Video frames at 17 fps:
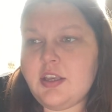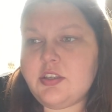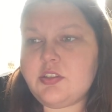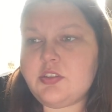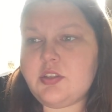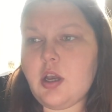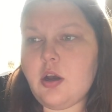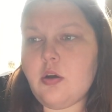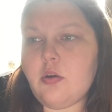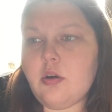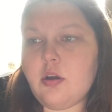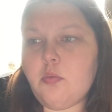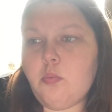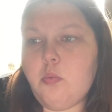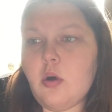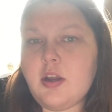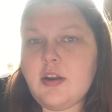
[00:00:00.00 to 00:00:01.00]
So,
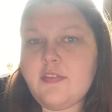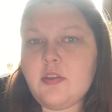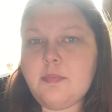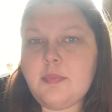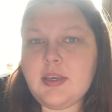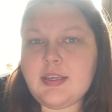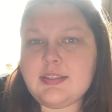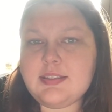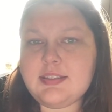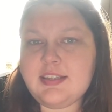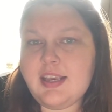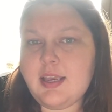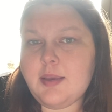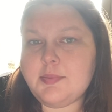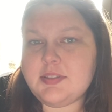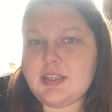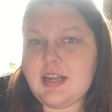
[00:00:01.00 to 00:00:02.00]
one of the biggest
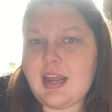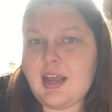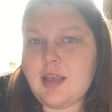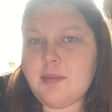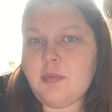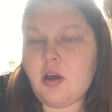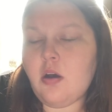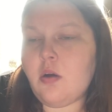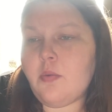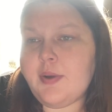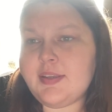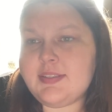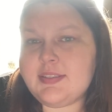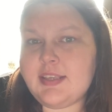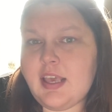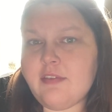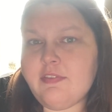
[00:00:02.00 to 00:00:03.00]
tips that I'm
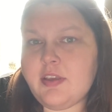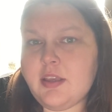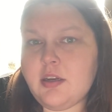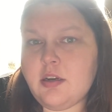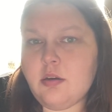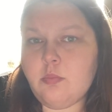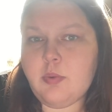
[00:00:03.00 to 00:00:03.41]
always given